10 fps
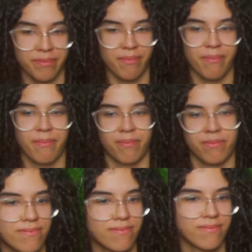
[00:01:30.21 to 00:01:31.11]

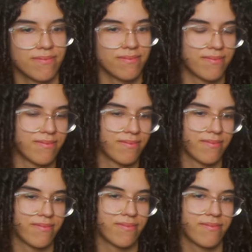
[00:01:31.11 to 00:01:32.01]

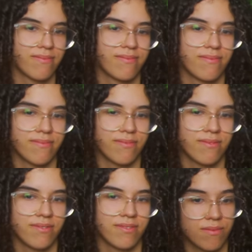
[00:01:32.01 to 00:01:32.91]

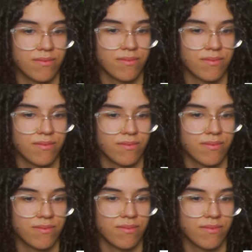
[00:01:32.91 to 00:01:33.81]

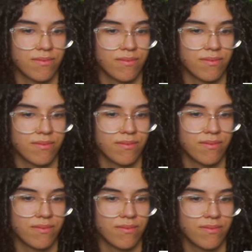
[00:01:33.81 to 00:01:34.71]

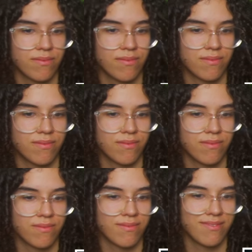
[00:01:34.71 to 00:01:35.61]

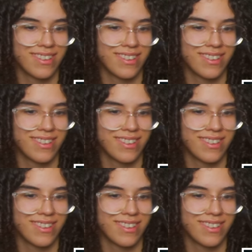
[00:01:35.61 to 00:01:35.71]
This person isn't speaking.